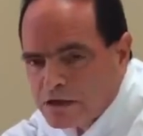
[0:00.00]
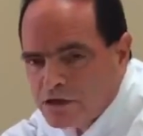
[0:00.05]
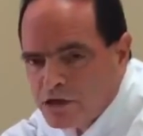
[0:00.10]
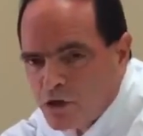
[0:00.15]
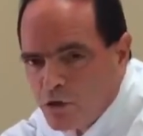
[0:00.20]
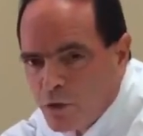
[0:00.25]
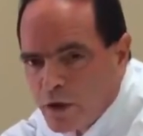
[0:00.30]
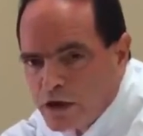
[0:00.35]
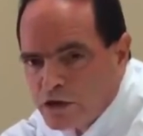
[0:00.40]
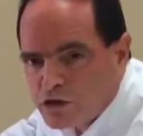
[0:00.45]

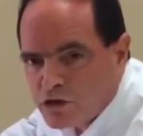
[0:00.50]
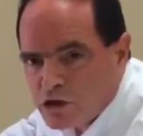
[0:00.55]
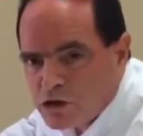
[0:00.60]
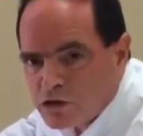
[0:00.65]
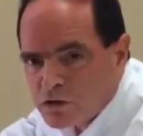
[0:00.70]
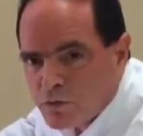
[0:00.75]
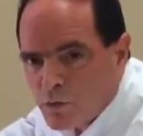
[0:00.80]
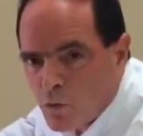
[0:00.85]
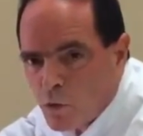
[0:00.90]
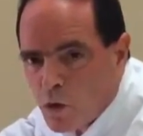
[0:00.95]
2
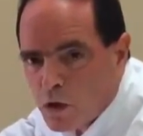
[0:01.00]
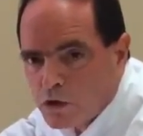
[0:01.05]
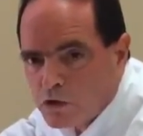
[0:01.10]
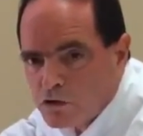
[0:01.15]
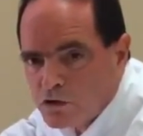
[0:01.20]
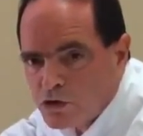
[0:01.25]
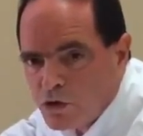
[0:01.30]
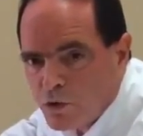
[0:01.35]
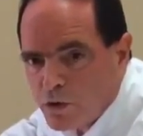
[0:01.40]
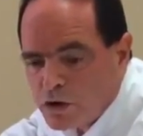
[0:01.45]
inches, 1 or
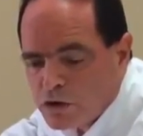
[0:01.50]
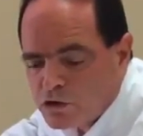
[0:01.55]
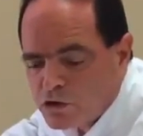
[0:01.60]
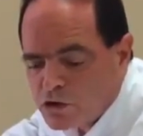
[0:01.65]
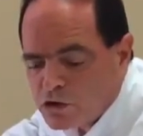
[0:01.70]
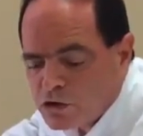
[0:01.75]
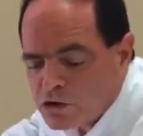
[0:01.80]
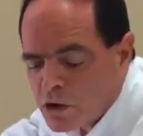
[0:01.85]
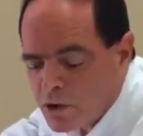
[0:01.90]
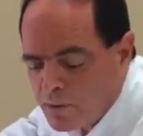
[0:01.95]
2
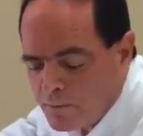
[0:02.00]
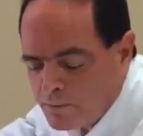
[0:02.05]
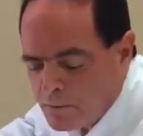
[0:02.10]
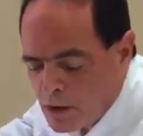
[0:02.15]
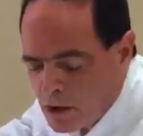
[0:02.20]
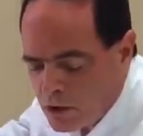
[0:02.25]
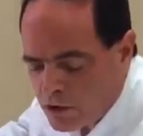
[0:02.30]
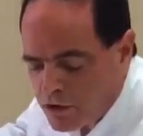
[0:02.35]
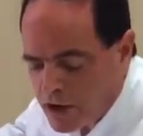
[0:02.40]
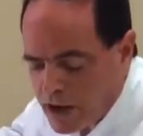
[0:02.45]
inches.
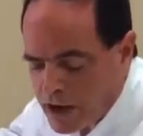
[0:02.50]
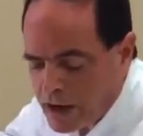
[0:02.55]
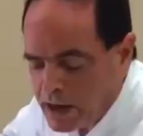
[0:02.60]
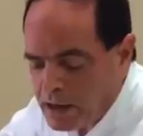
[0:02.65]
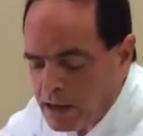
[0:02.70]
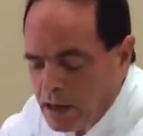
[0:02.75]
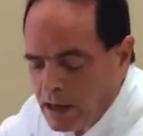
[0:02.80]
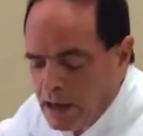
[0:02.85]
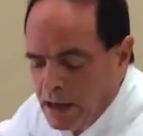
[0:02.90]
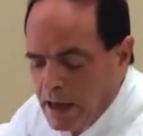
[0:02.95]

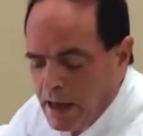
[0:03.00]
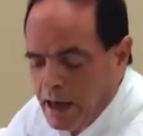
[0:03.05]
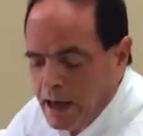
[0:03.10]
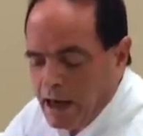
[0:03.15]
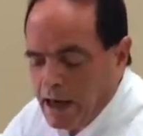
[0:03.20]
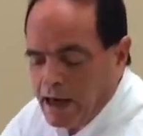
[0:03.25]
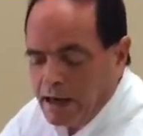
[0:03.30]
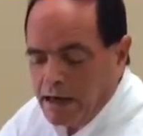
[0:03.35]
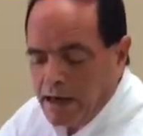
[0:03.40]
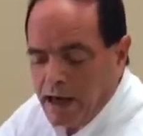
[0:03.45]
Okay?
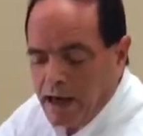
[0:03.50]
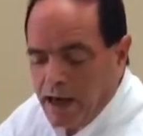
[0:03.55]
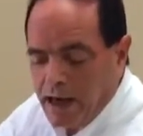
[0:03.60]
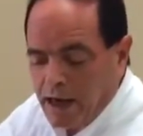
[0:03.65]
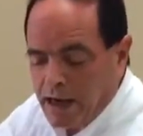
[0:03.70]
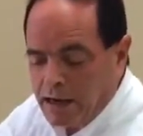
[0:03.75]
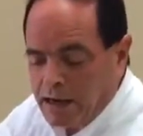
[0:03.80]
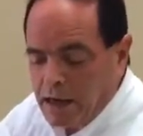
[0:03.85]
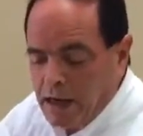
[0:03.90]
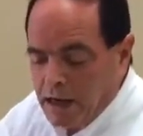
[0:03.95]

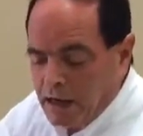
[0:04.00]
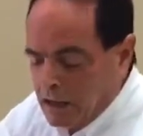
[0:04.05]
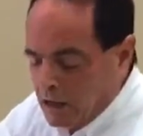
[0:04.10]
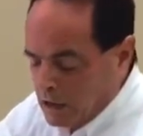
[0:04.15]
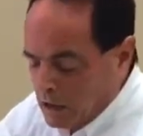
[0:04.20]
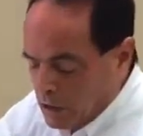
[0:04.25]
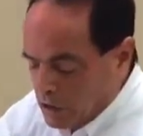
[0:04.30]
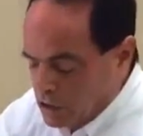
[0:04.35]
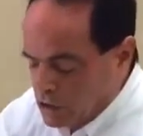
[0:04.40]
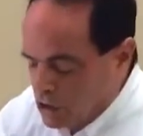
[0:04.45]
And
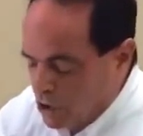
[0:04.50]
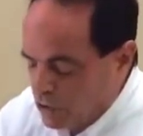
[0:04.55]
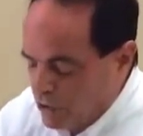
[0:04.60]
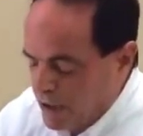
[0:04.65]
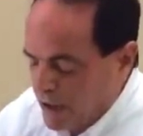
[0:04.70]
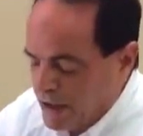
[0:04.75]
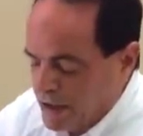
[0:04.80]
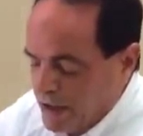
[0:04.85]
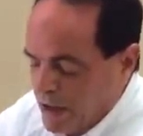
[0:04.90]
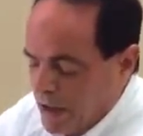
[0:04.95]
so
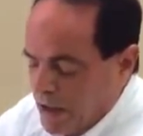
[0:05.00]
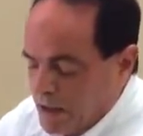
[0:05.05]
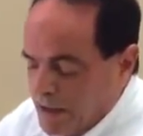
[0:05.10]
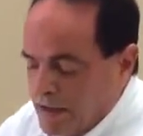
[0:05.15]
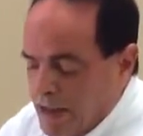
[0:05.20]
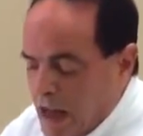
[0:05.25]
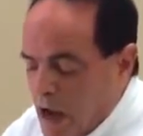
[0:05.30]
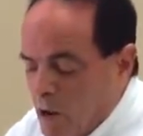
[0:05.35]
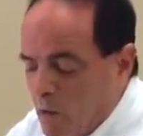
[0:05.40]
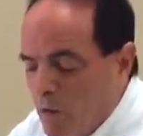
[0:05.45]
that
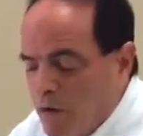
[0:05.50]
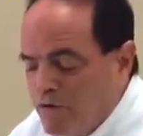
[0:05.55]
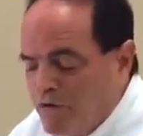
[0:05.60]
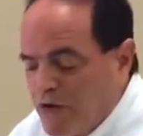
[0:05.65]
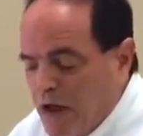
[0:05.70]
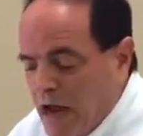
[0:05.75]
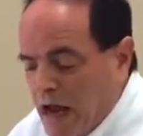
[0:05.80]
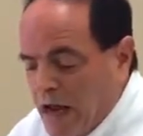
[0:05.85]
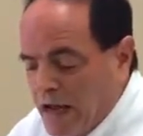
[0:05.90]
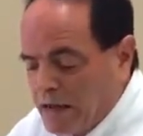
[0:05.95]
now we've
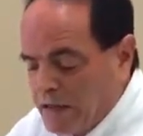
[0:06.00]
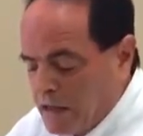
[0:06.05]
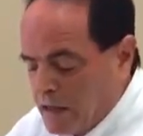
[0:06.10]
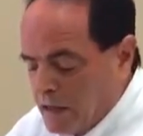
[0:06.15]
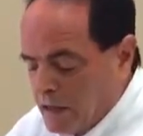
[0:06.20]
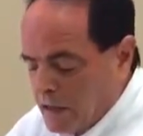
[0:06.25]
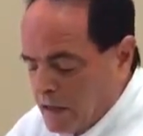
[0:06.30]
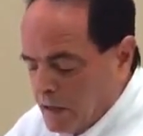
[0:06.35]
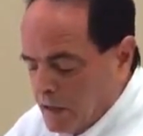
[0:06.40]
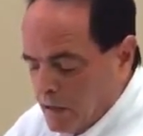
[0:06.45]
got,
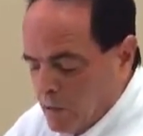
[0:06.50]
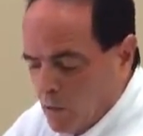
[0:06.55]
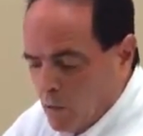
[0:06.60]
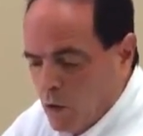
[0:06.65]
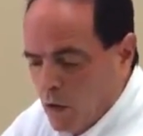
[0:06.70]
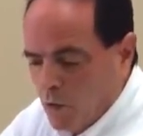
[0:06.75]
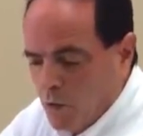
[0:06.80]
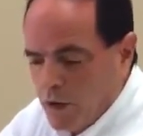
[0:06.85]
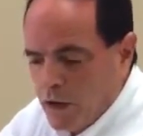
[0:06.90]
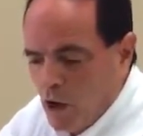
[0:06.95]

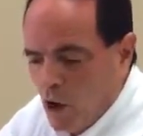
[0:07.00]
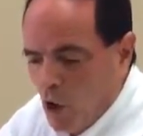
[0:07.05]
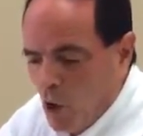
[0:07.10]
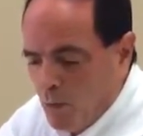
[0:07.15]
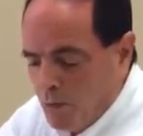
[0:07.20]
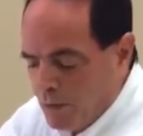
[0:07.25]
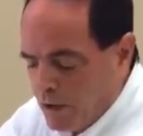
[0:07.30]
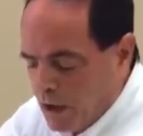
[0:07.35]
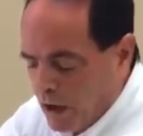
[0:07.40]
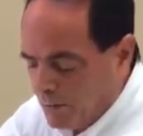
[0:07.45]
when we
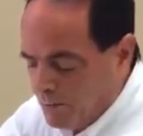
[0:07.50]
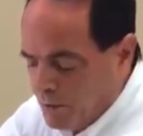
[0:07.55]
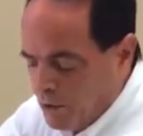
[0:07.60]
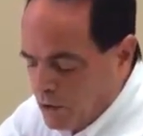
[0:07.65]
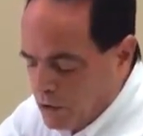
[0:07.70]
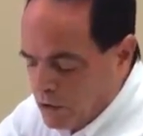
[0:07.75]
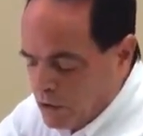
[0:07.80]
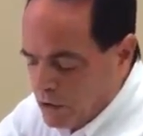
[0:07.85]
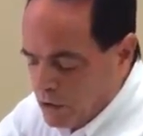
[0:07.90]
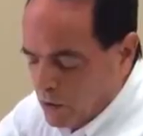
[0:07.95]
open
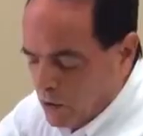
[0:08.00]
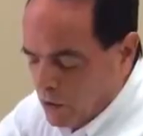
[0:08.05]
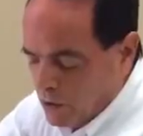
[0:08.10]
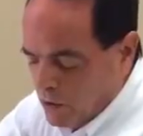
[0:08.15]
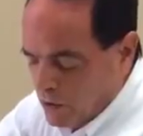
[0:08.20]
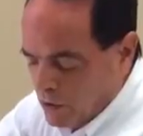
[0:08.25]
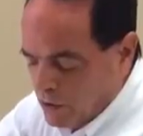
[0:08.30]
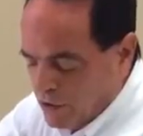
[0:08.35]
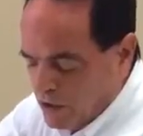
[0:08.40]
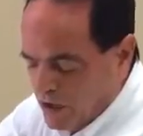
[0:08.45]
up
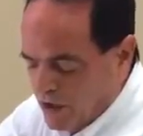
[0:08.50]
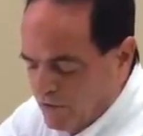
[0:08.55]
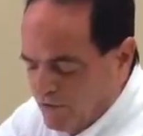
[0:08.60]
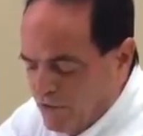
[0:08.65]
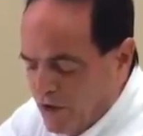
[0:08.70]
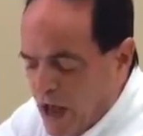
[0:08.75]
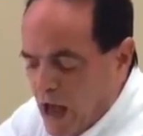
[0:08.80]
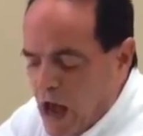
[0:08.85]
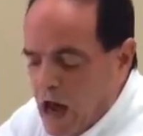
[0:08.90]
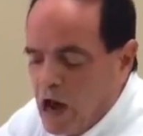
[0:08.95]
the
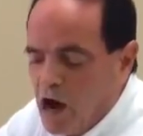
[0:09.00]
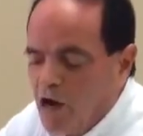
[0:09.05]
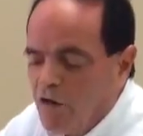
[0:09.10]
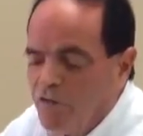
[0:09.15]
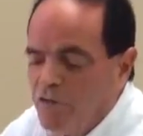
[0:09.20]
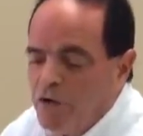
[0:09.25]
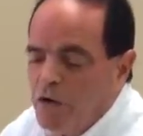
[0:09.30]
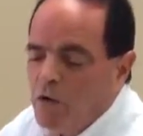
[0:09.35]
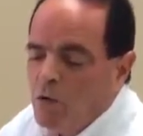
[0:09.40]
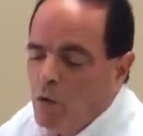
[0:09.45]

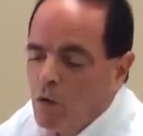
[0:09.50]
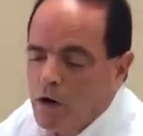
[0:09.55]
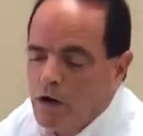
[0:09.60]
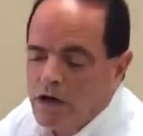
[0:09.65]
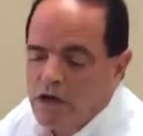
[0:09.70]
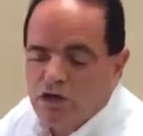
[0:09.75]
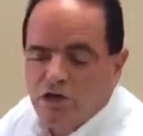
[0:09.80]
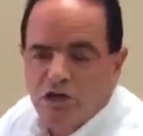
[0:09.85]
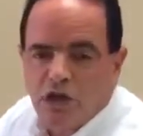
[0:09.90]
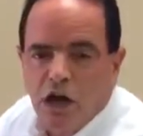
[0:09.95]
valve, we're
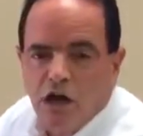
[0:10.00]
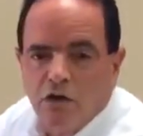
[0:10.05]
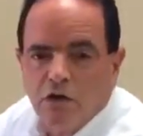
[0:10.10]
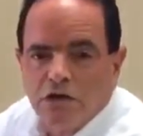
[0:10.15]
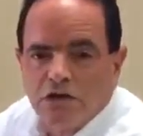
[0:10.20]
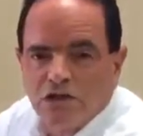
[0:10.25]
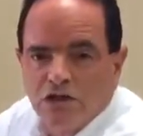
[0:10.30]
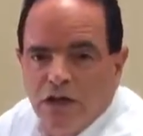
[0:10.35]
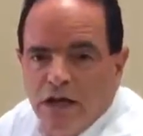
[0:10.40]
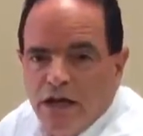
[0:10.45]
going to
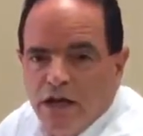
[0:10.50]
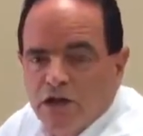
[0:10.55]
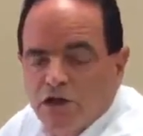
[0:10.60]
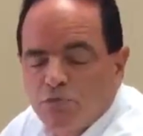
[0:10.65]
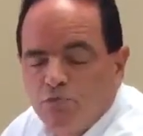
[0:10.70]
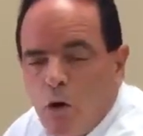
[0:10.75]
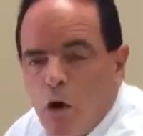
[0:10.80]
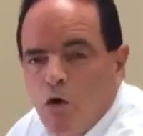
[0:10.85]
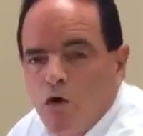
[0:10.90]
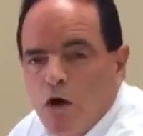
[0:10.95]
start seeing
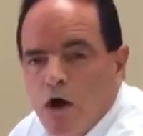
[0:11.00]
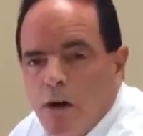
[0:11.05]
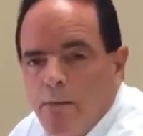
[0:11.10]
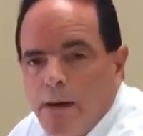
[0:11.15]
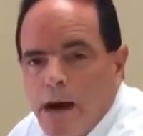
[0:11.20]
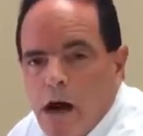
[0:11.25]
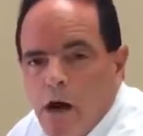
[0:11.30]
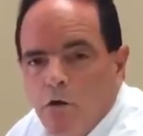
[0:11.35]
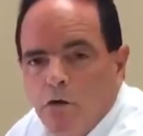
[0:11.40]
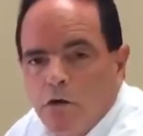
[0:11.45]
smoke
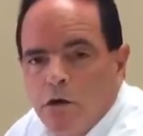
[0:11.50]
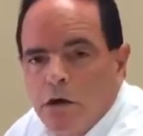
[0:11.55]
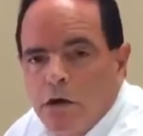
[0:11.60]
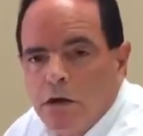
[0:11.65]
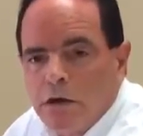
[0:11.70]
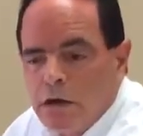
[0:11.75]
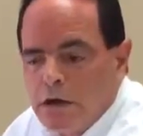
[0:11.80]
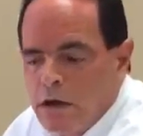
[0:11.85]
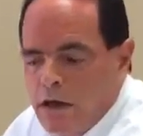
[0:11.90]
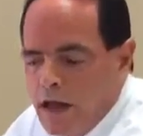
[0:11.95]
come out.
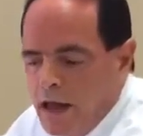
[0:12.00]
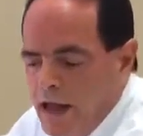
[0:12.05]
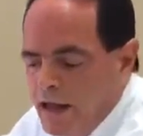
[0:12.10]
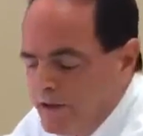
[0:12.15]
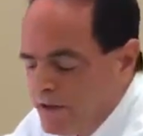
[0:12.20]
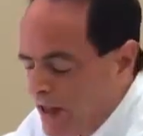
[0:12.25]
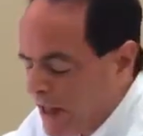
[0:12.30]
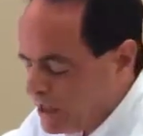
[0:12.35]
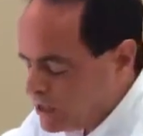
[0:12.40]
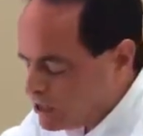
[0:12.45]

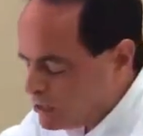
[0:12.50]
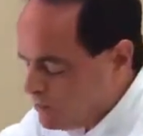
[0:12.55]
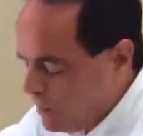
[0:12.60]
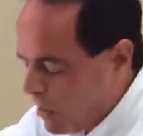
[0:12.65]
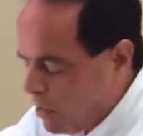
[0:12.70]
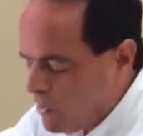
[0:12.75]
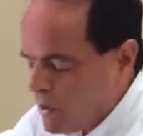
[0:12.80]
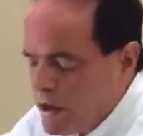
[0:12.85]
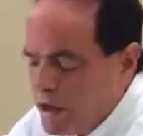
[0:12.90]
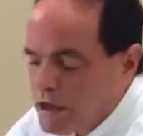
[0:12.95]
And that
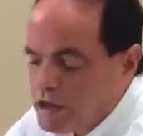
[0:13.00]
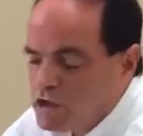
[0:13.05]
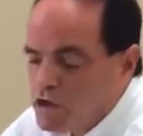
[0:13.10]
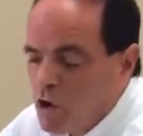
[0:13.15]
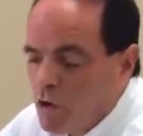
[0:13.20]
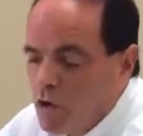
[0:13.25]
smoke is